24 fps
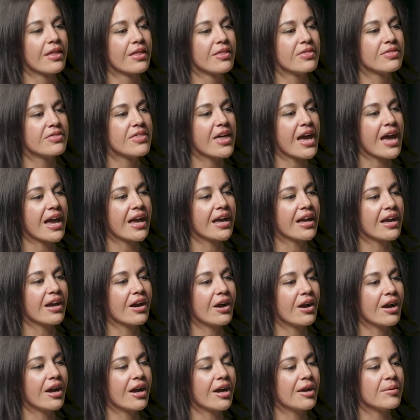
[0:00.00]
that
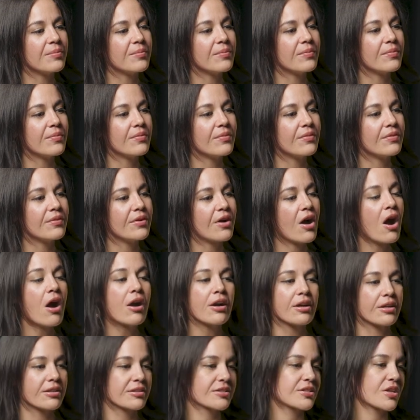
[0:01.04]

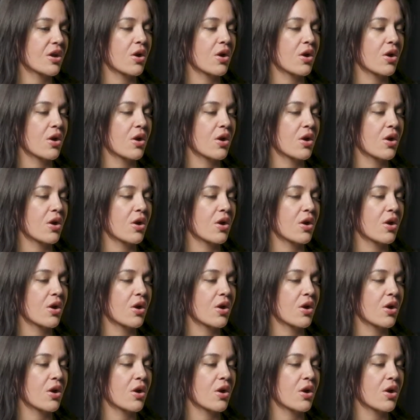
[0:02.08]
aren't